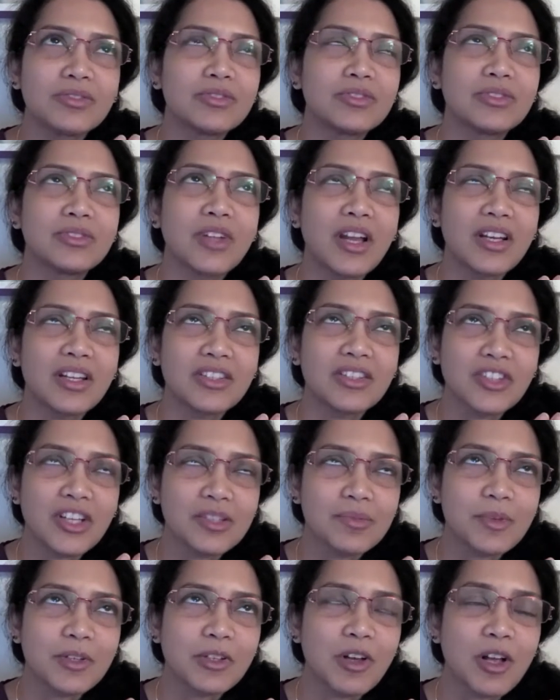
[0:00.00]
not a
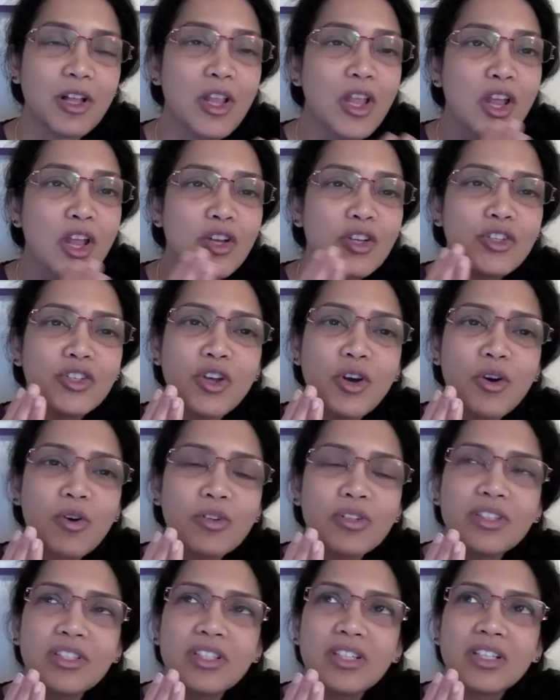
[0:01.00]
judgment call.
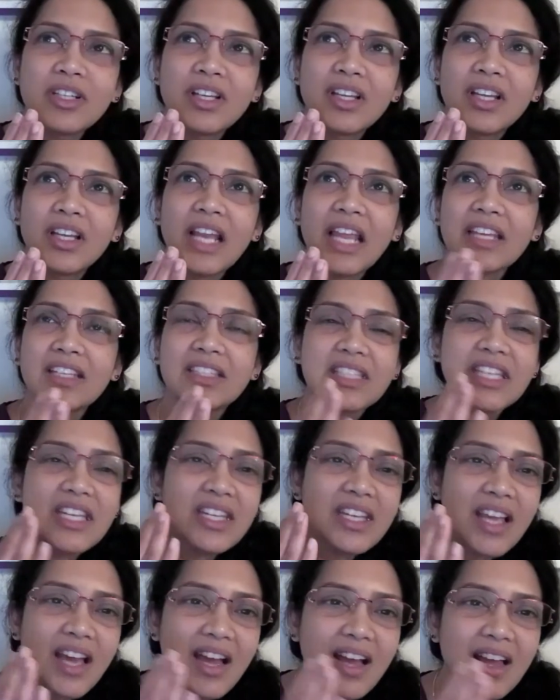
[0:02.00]
Don't like
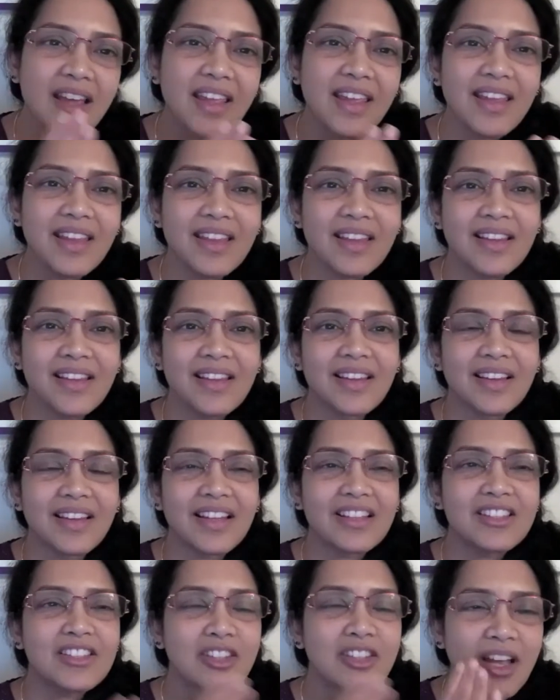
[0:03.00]
deny,
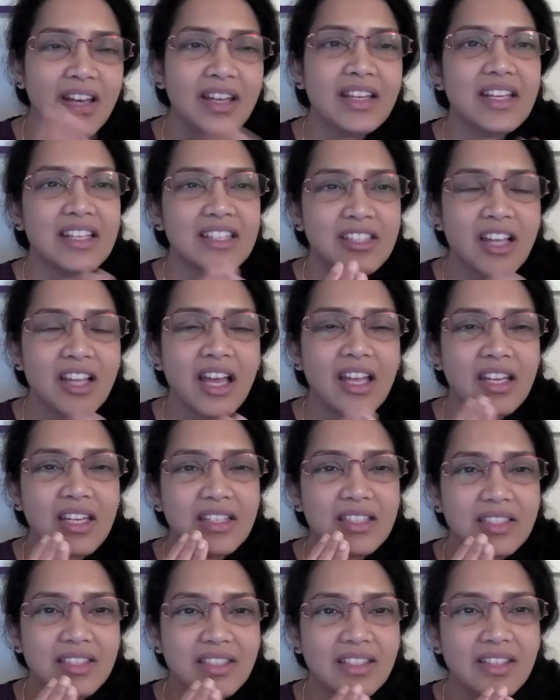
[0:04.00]
it's not
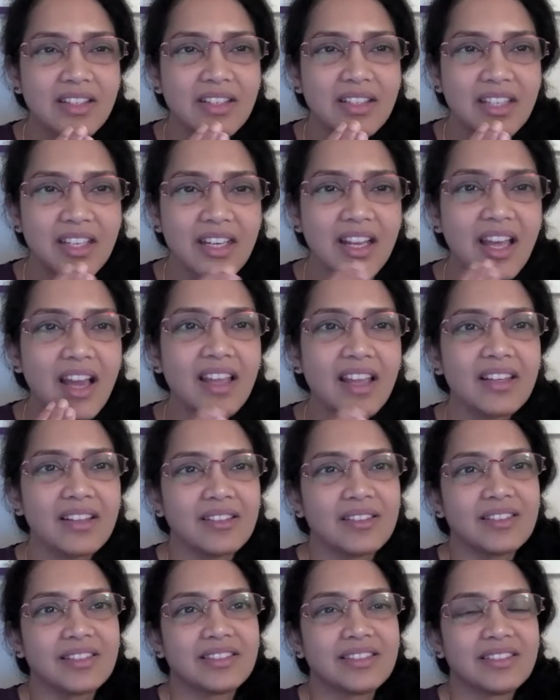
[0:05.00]
a
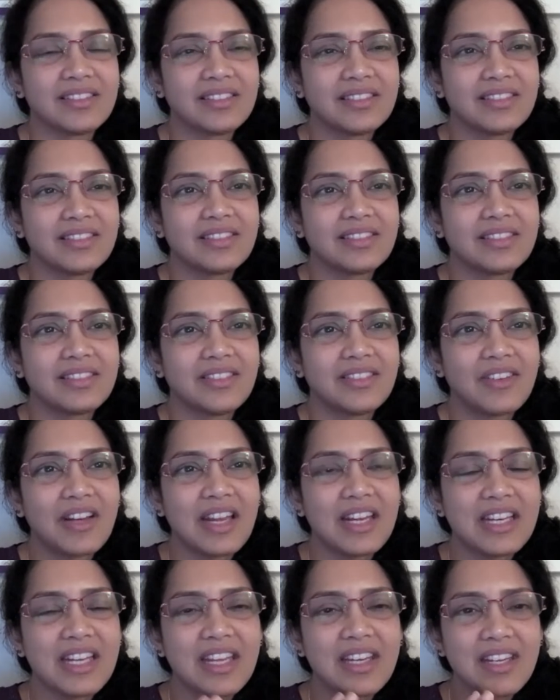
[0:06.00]
denial,
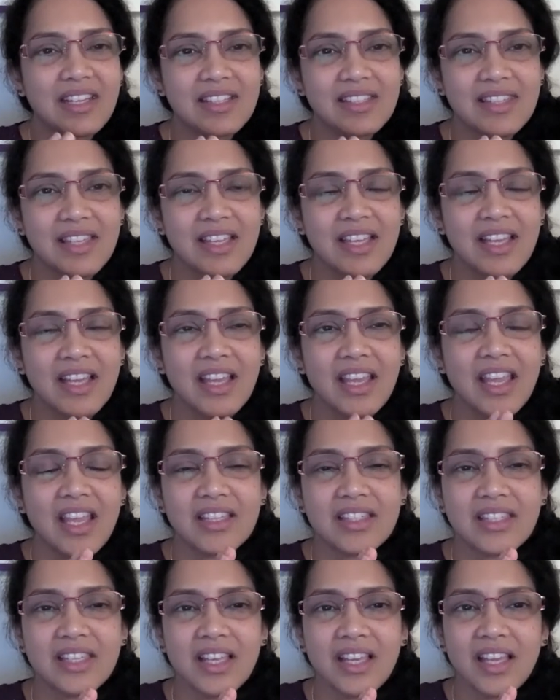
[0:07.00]
right? It's
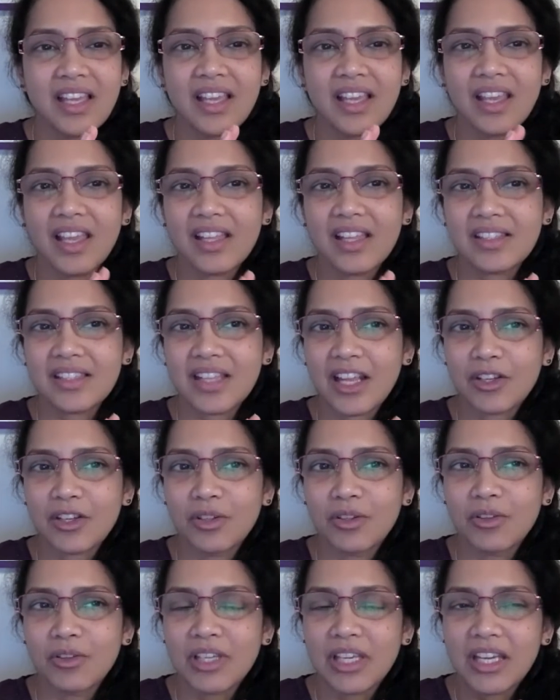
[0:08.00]
like
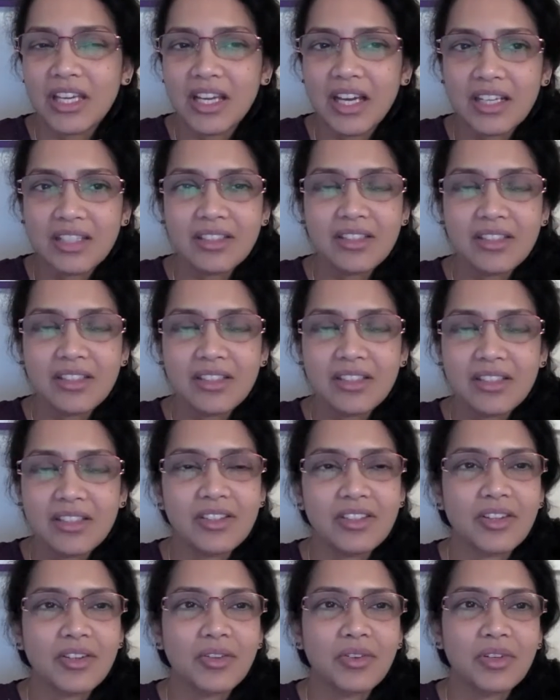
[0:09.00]
looking under
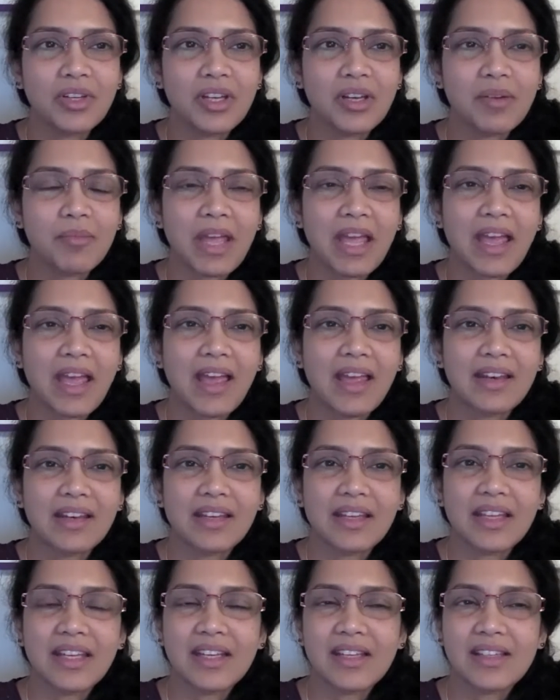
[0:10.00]
the good and
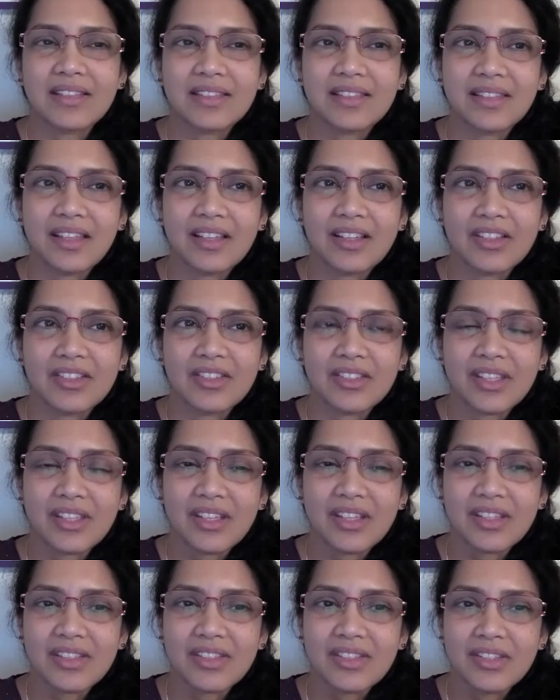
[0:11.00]
bad. It
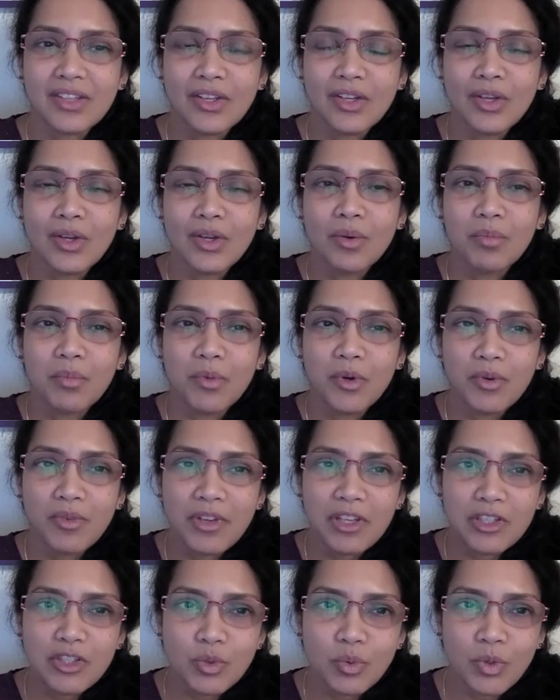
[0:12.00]
is
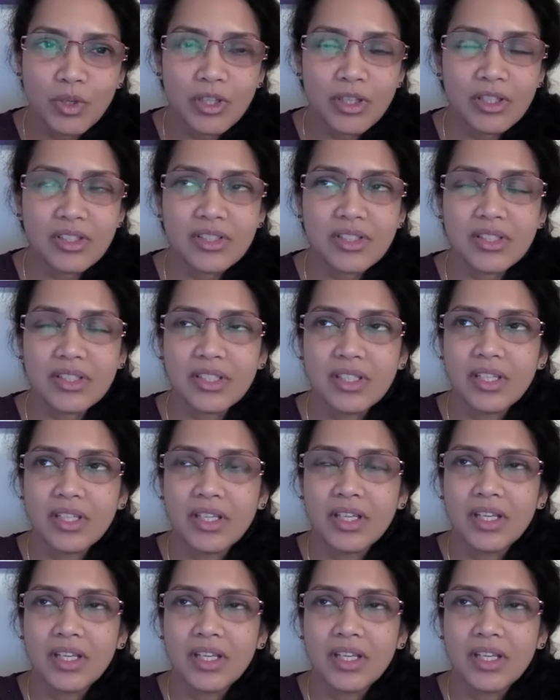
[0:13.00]
moving towards